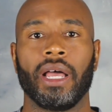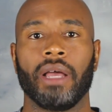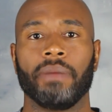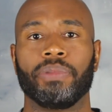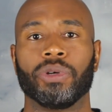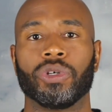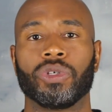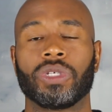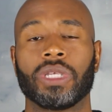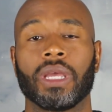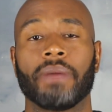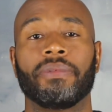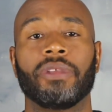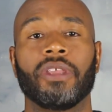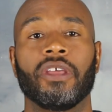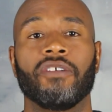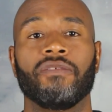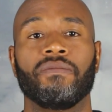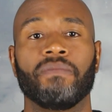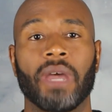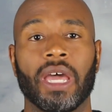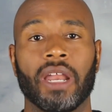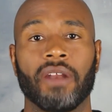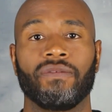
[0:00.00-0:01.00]

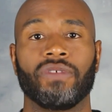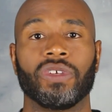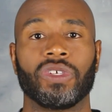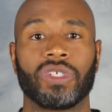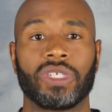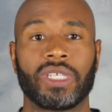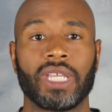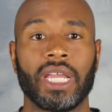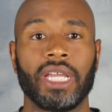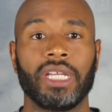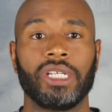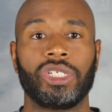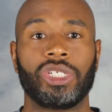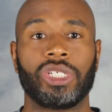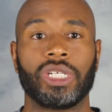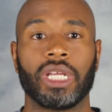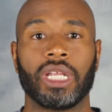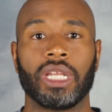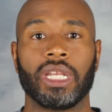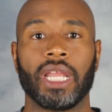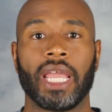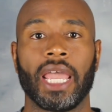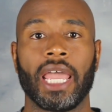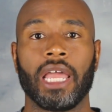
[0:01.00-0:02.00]
perceptive
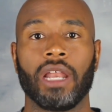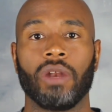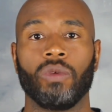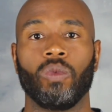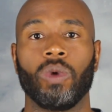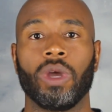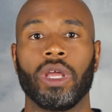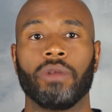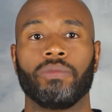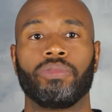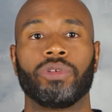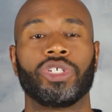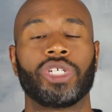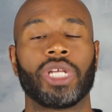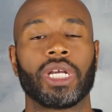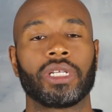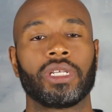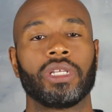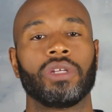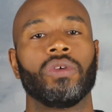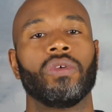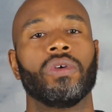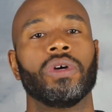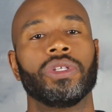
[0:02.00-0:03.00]
manifestation, and when
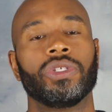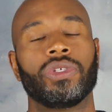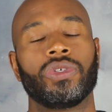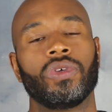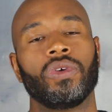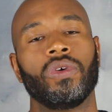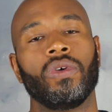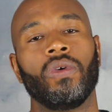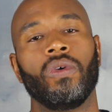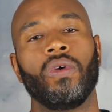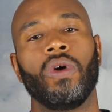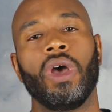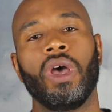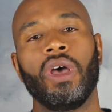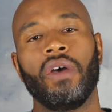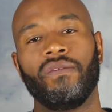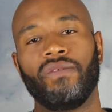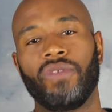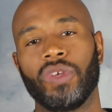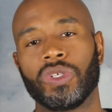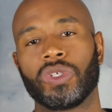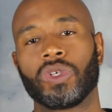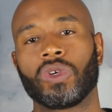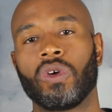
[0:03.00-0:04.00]
projected onto
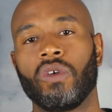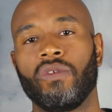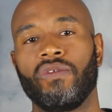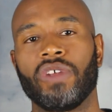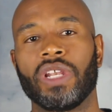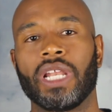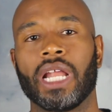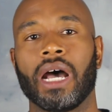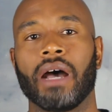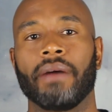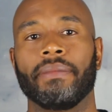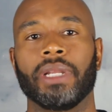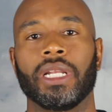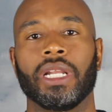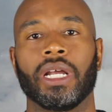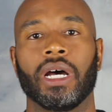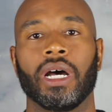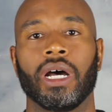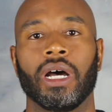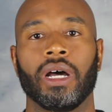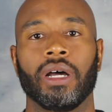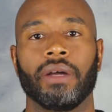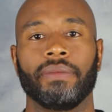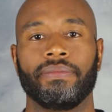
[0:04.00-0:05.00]
physical
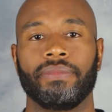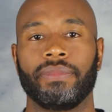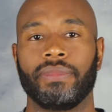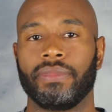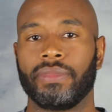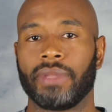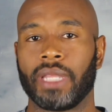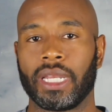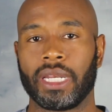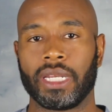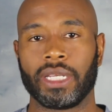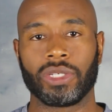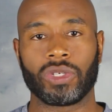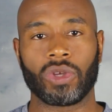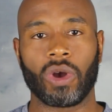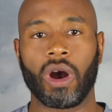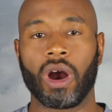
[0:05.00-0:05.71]
phenomena, that is